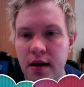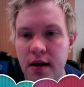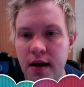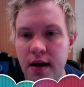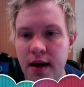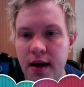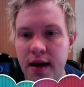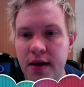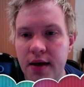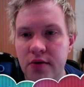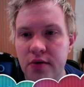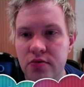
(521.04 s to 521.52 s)

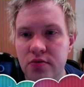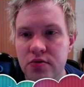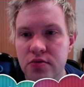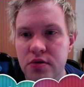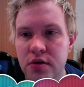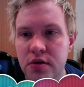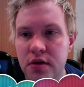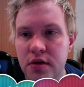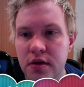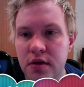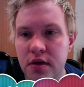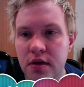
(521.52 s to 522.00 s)
out
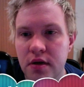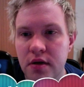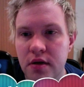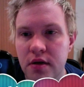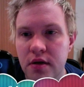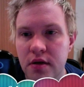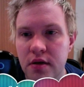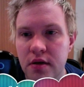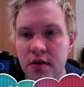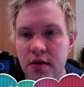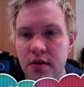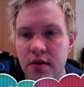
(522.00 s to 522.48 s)

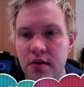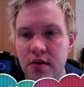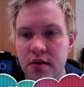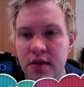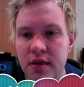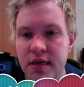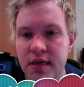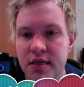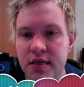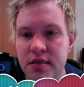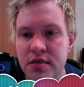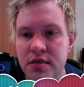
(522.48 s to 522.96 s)

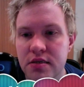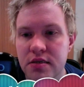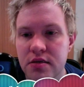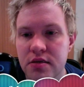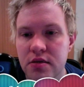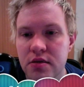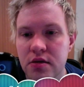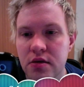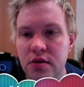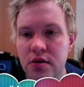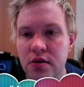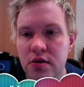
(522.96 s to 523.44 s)
this
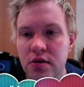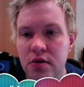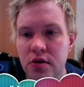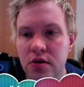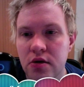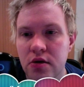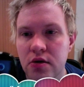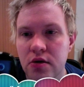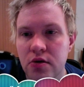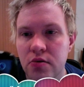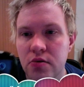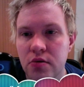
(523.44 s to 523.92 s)

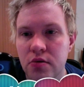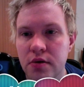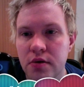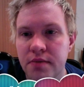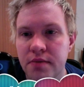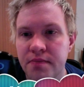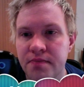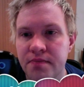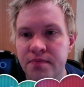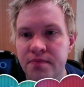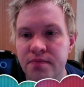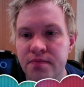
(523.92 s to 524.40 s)
new
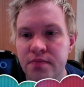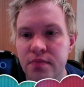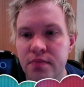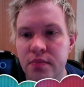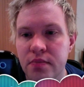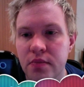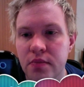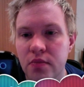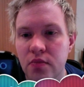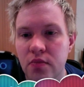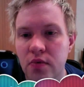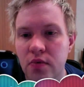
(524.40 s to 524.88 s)

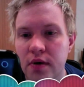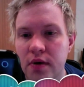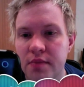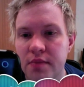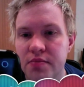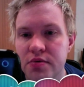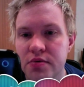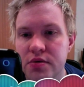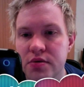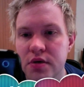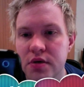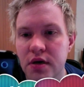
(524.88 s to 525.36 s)

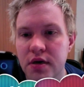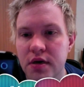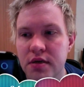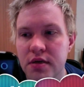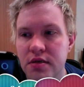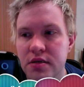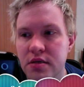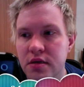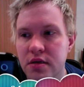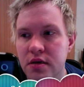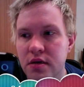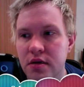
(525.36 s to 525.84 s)

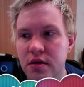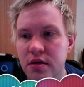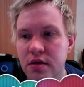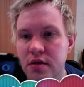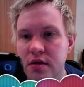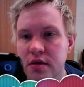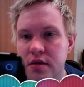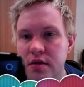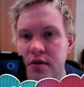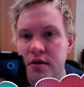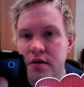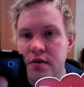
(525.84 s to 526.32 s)
website,
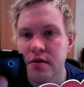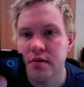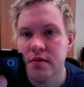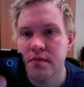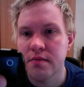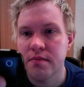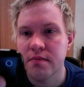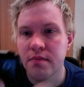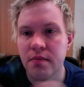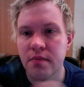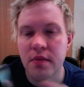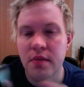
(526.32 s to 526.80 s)

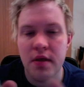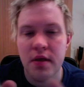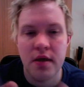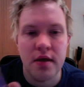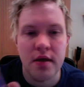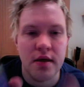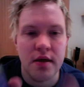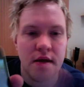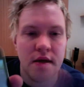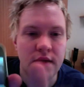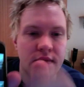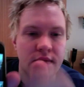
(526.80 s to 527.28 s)

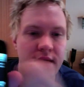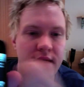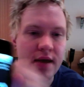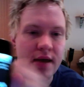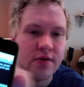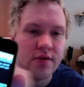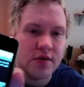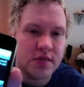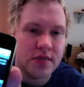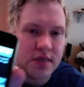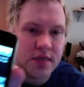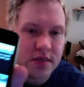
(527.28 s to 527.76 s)
and there
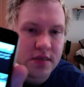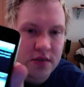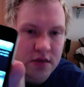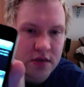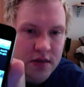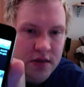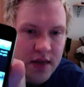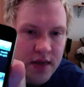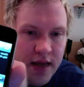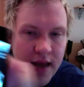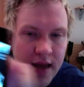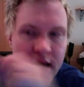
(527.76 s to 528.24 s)
it is
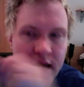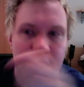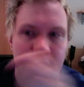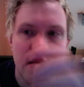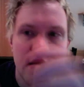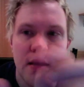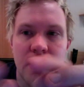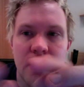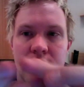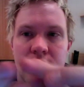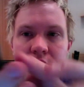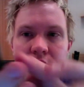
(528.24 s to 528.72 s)
on there.
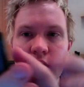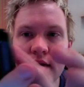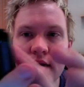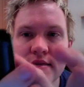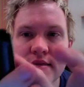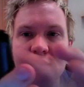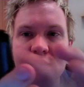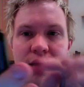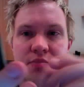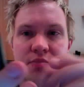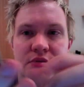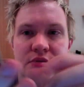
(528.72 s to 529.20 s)
I
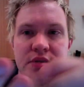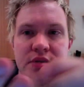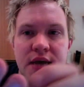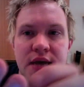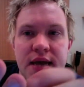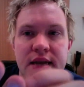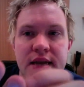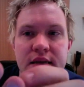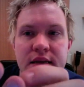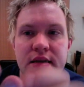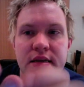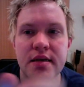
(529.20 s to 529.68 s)
tap
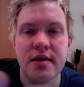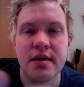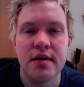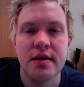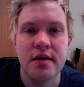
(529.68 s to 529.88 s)
send,